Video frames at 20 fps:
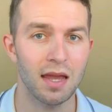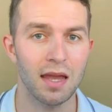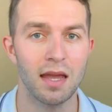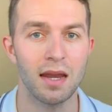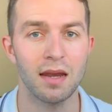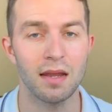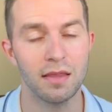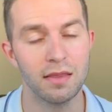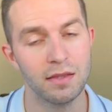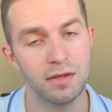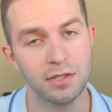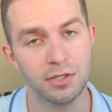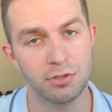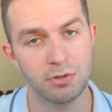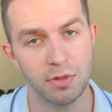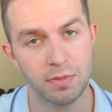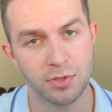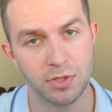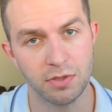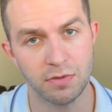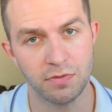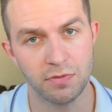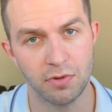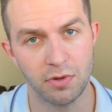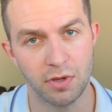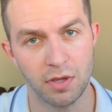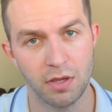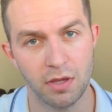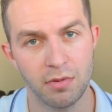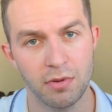in the description
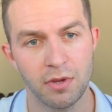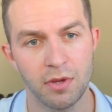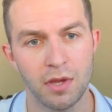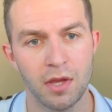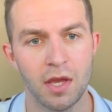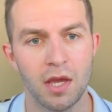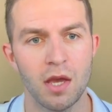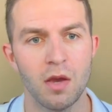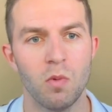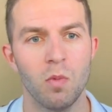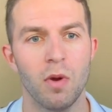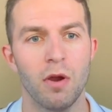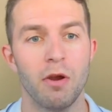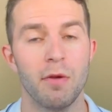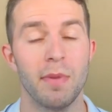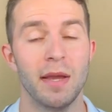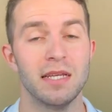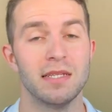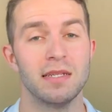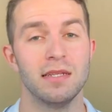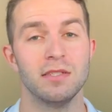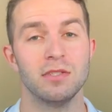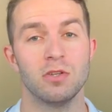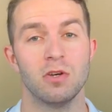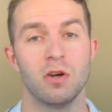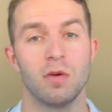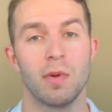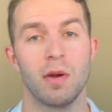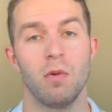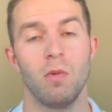for you, where I basically
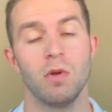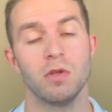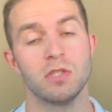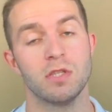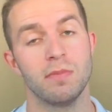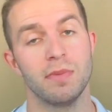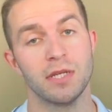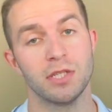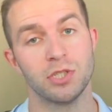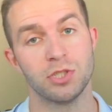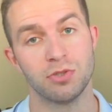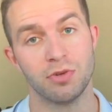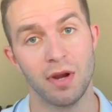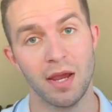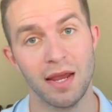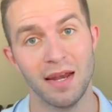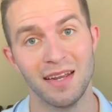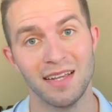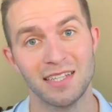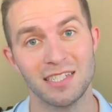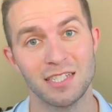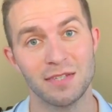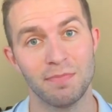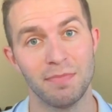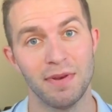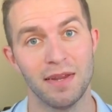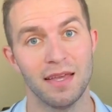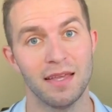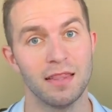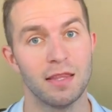talk about what's the best training
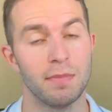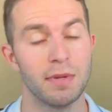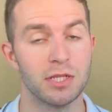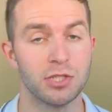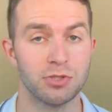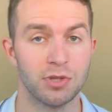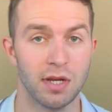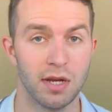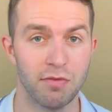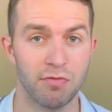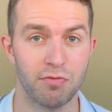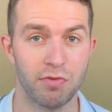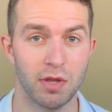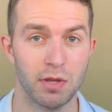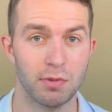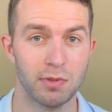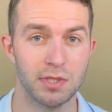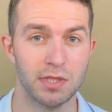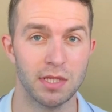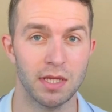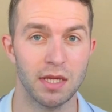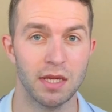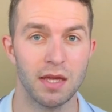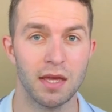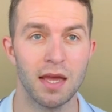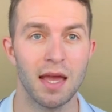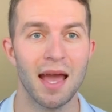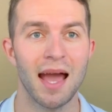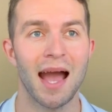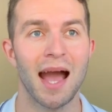split, the best training frequency,
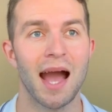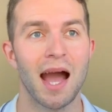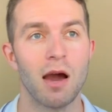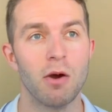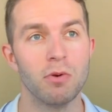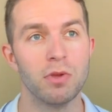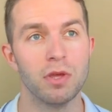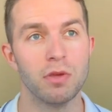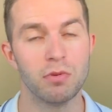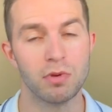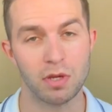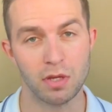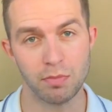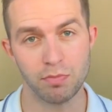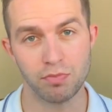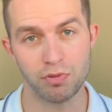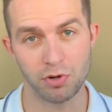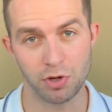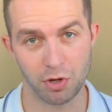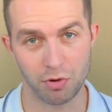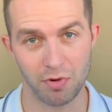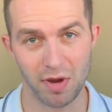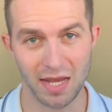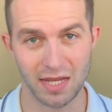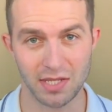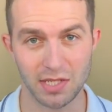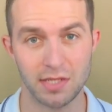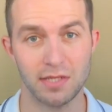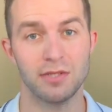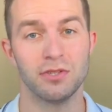how you can
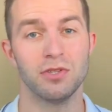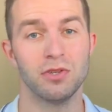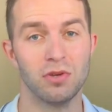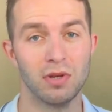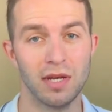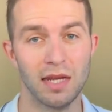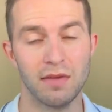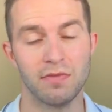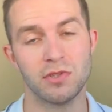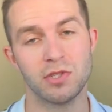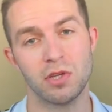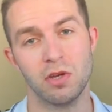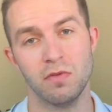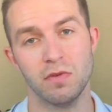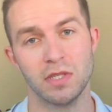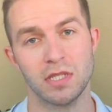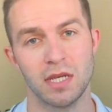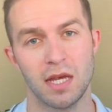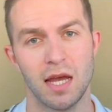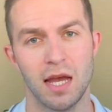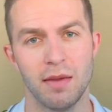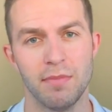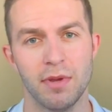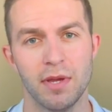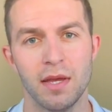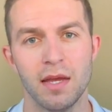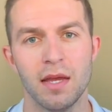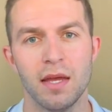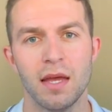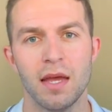progress your lifts over time.
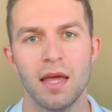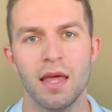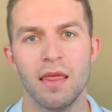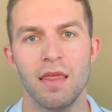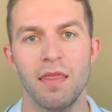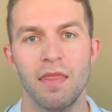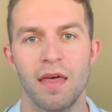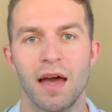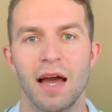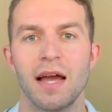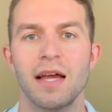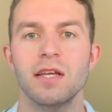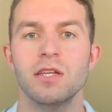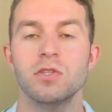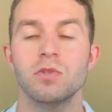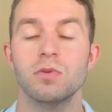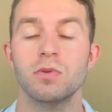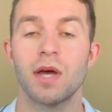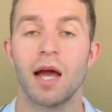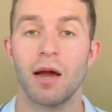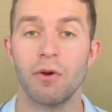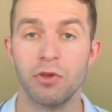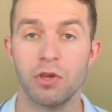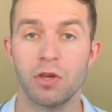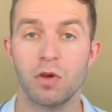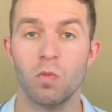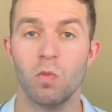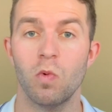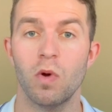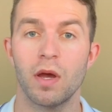That is how you
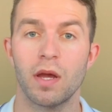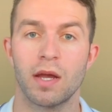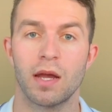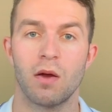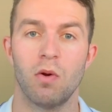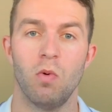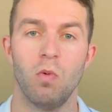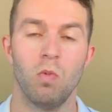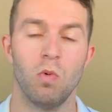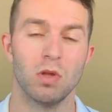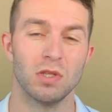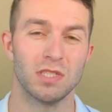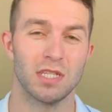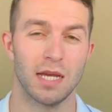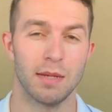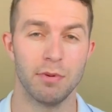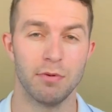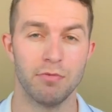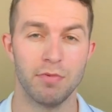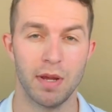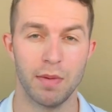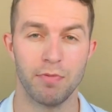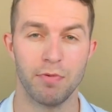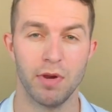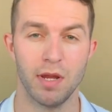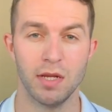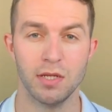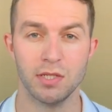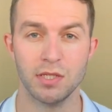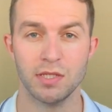can work out what type of rep
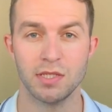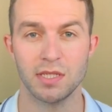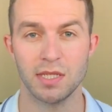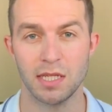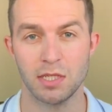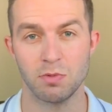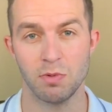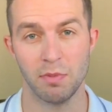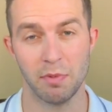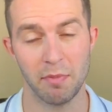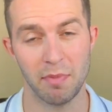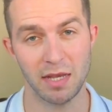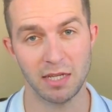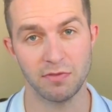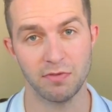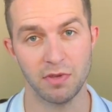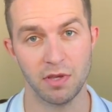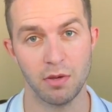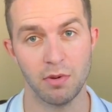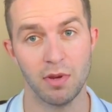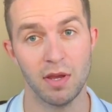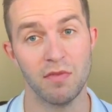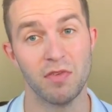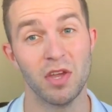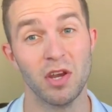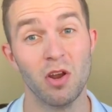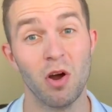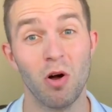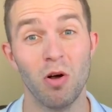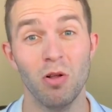range and sets will be best for you if
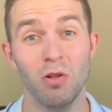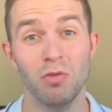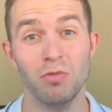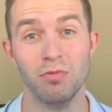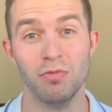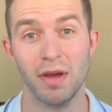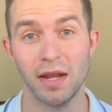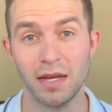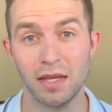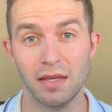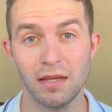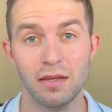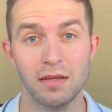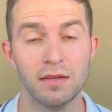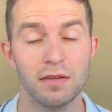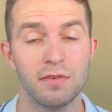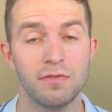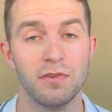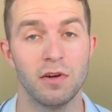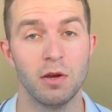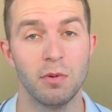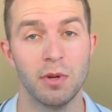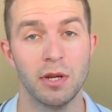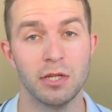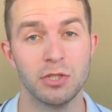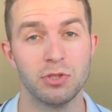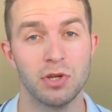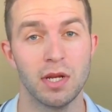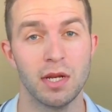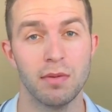you're not already following a
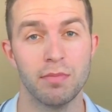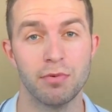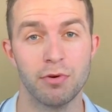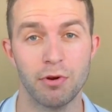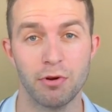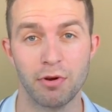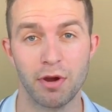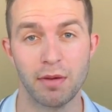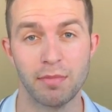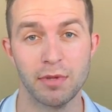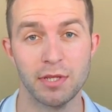training program